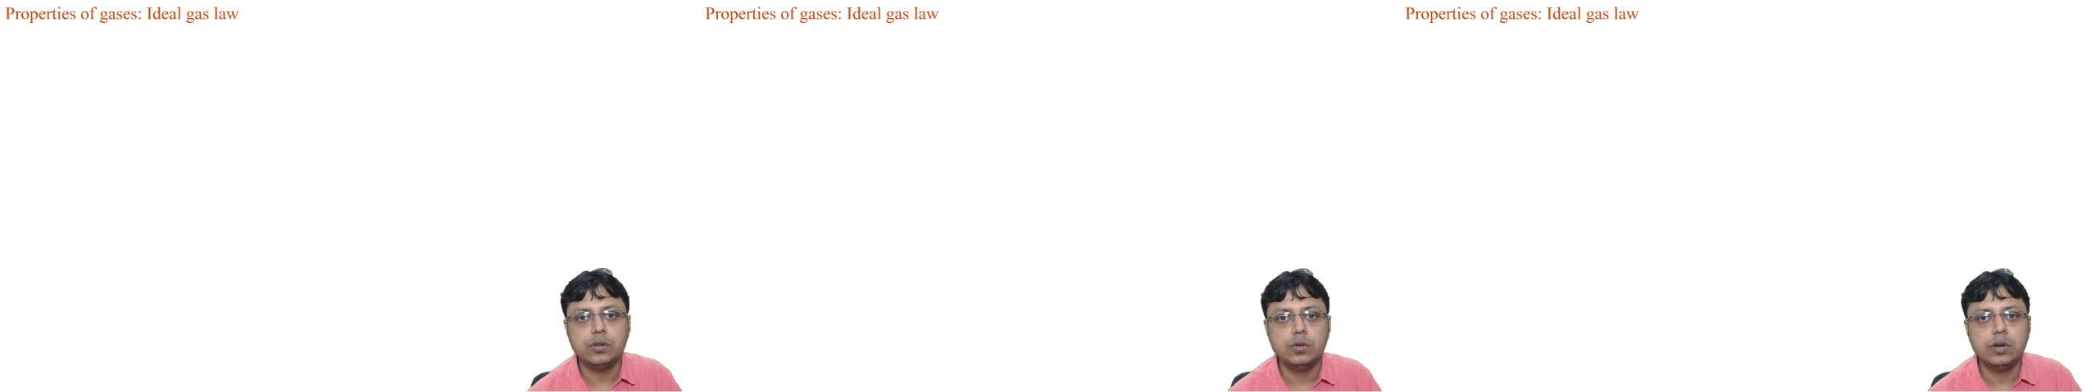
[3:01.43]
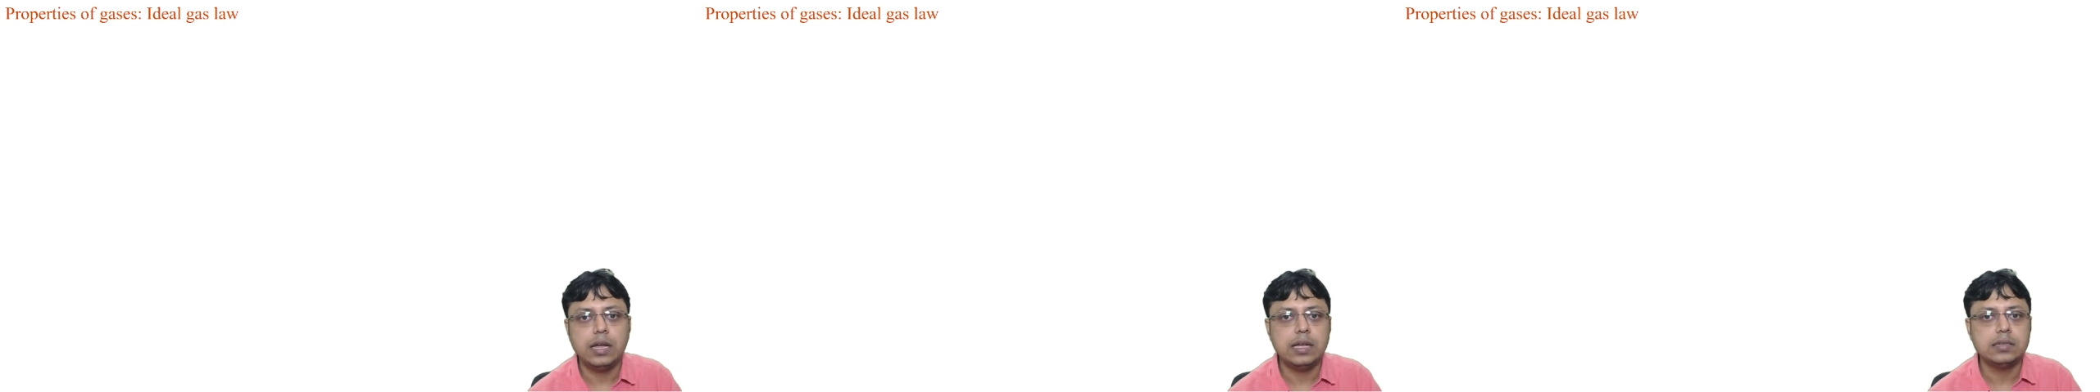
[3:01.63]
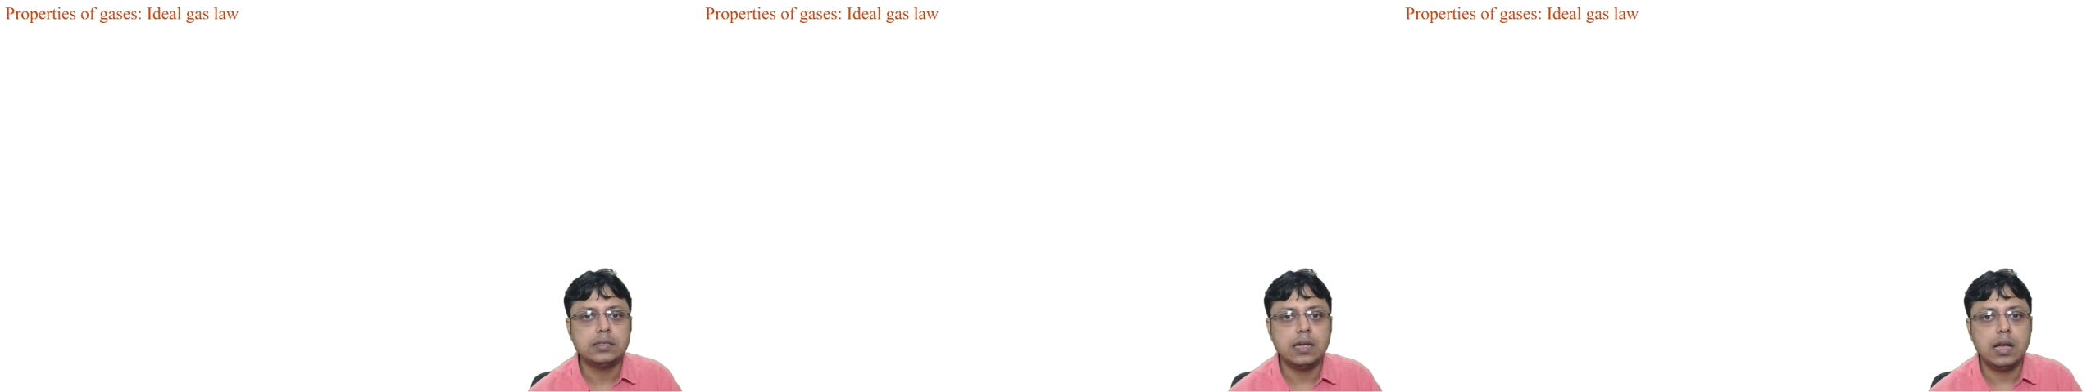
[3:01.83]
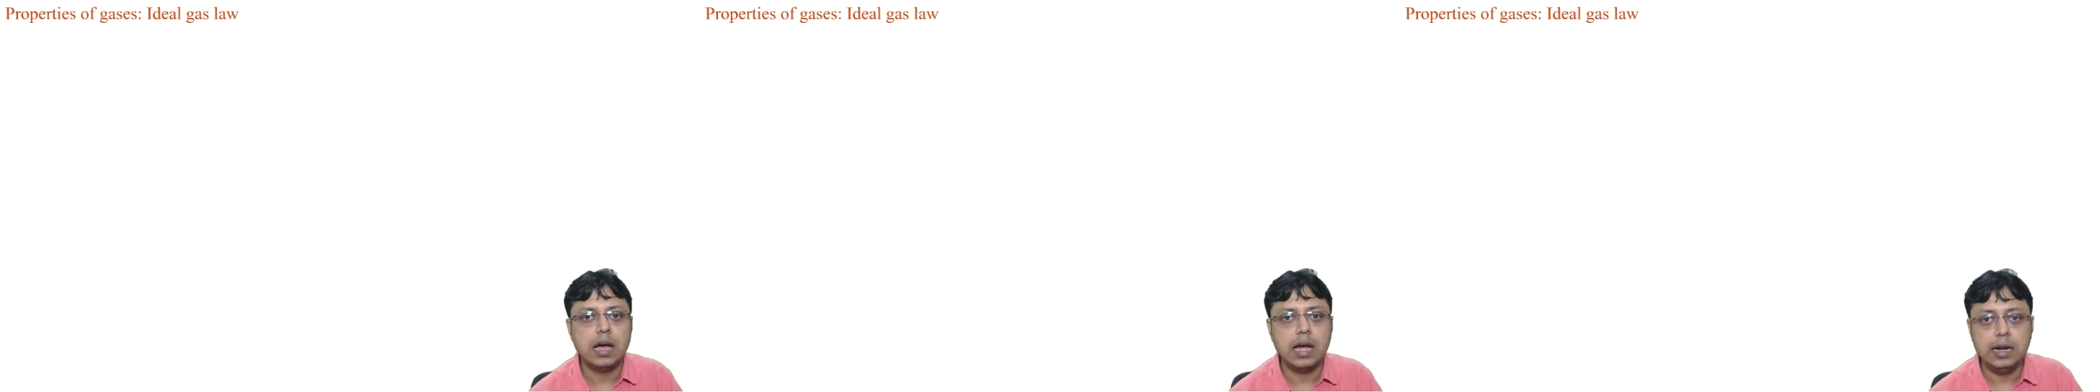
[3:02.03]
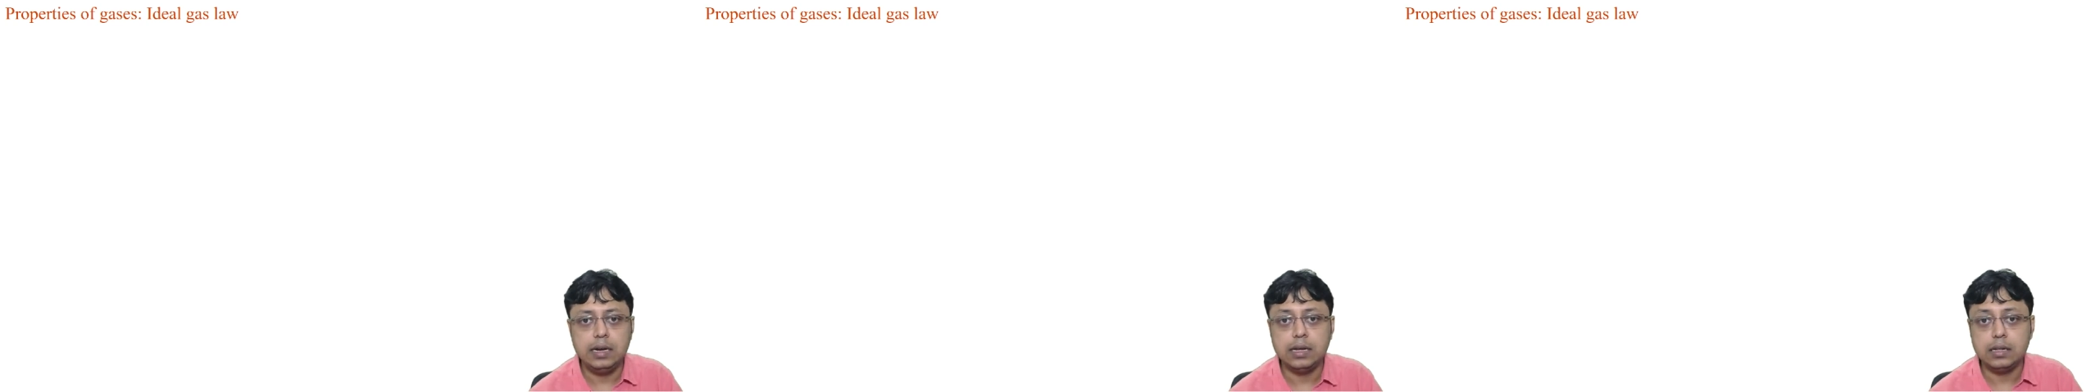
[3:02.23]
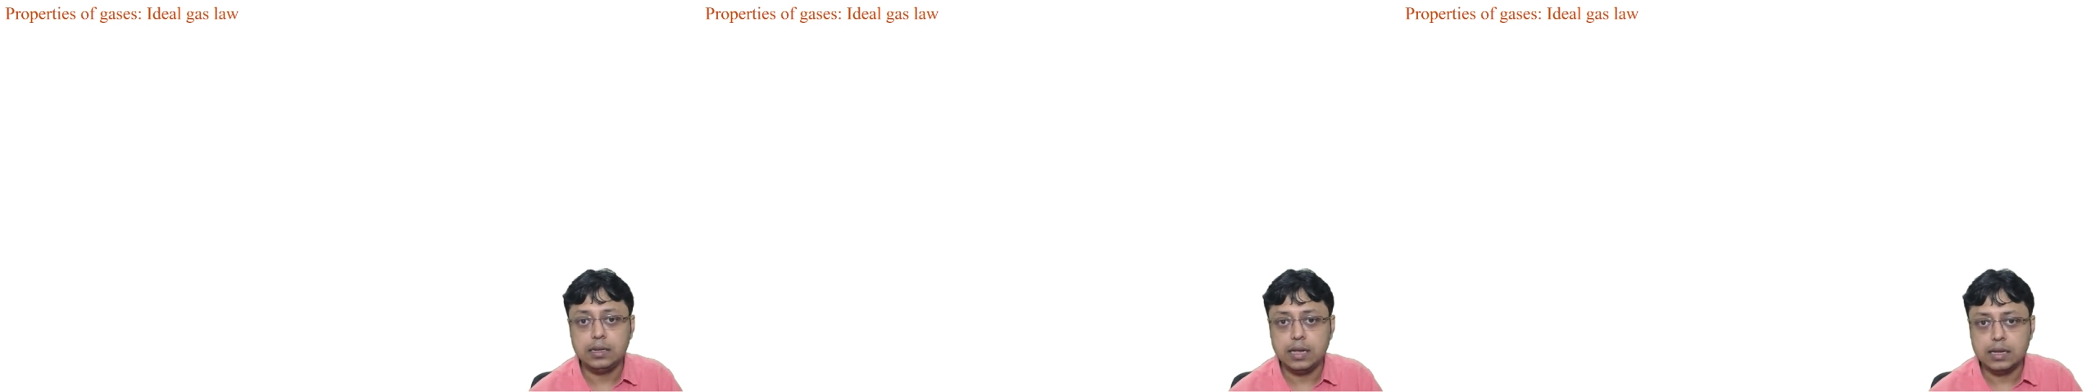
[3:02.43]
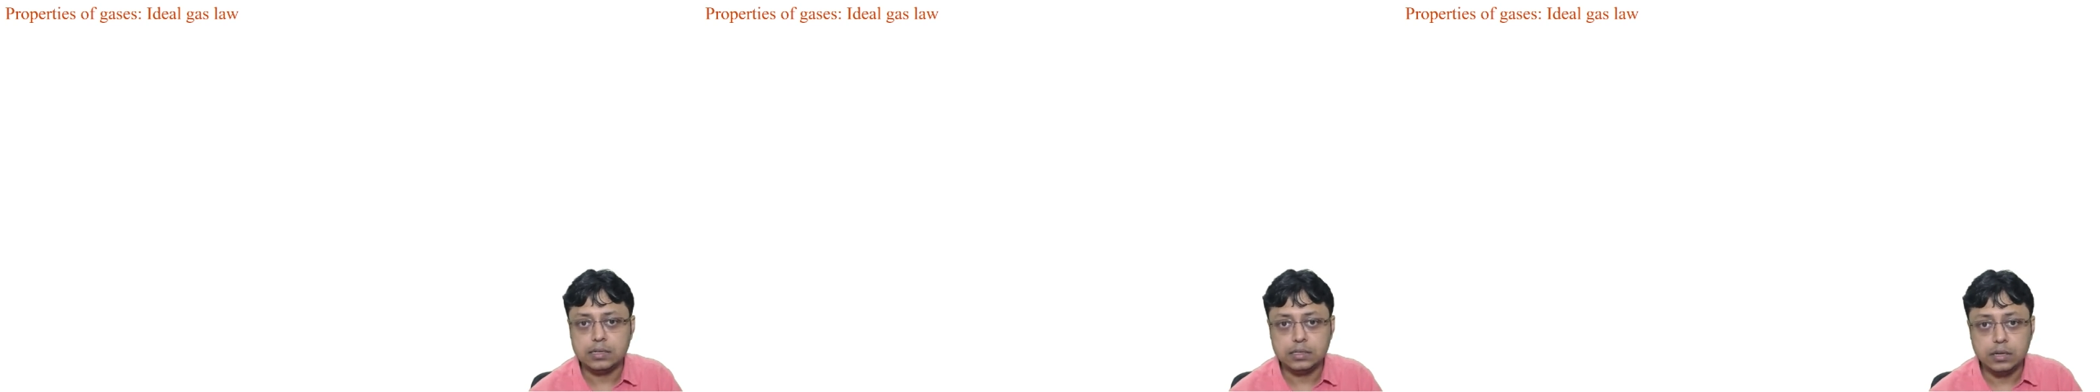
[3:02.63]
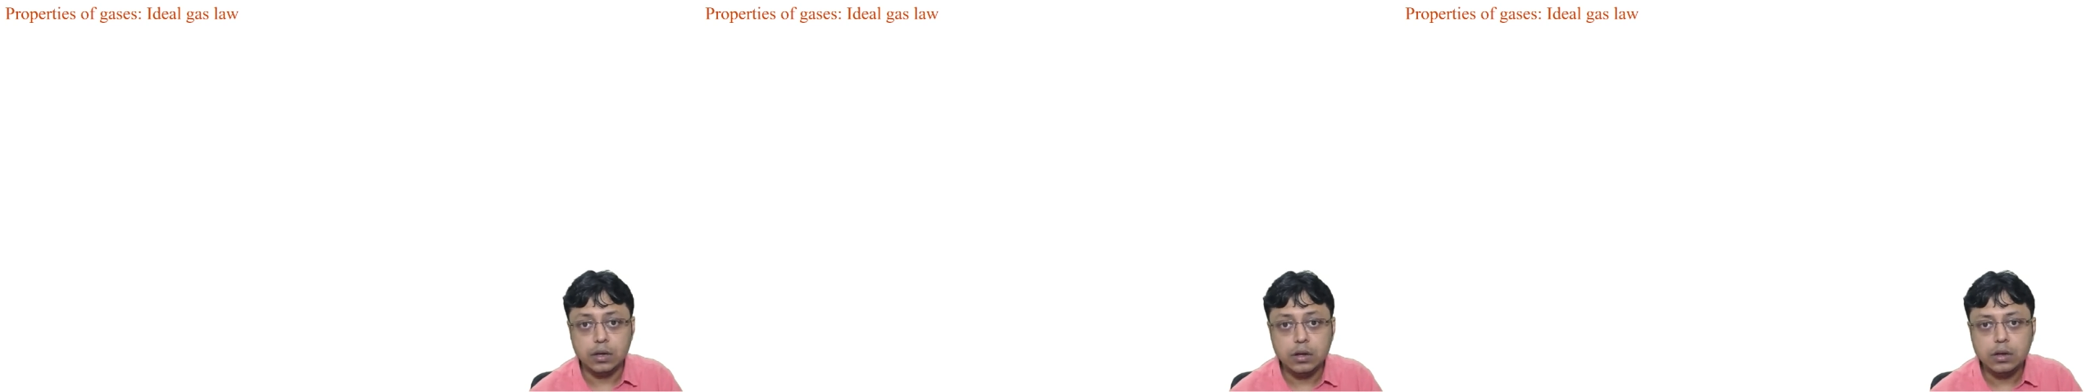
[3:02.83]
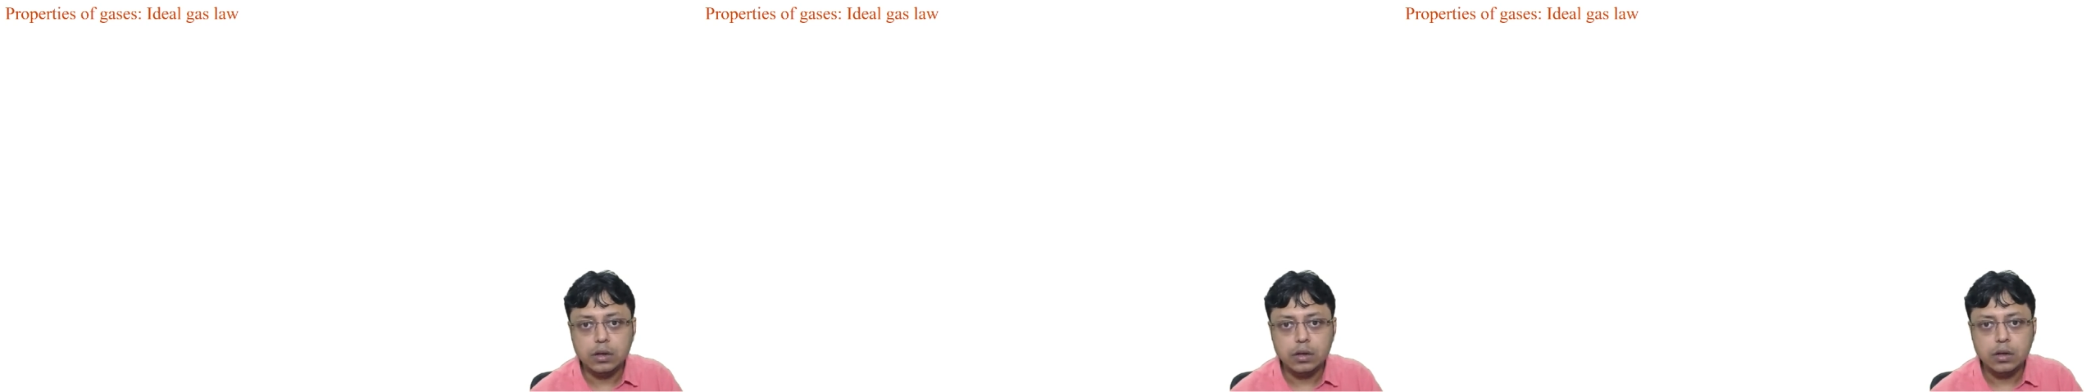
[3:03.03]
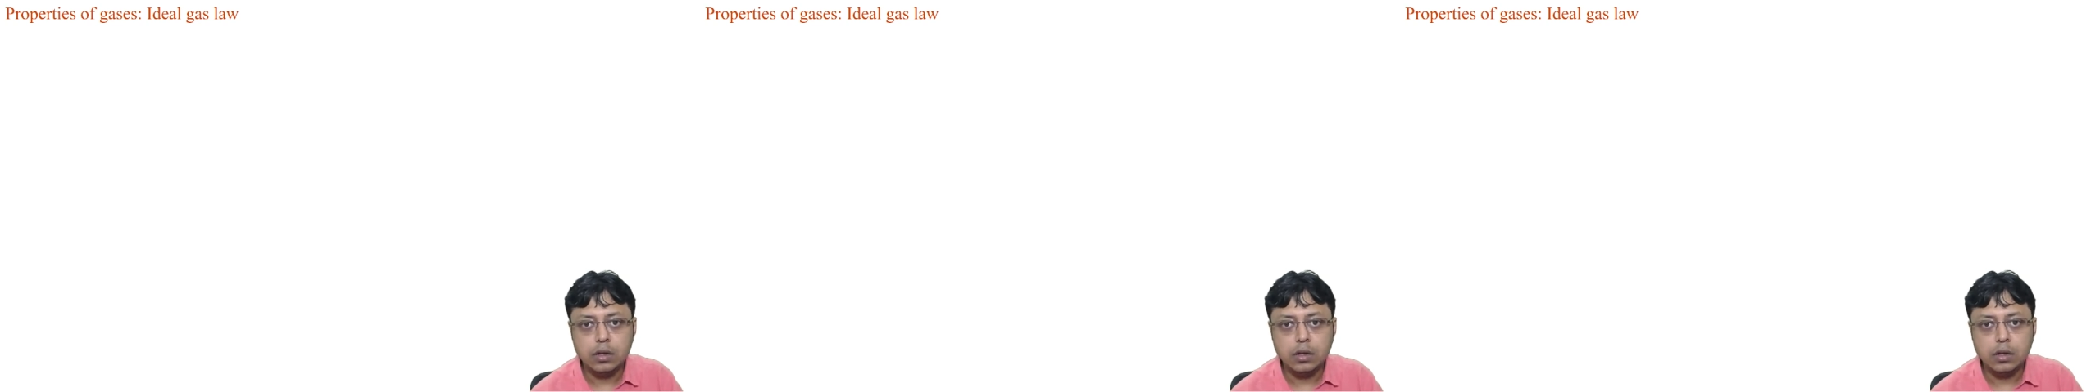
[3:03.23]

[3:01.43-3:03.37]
known as ideal gas law.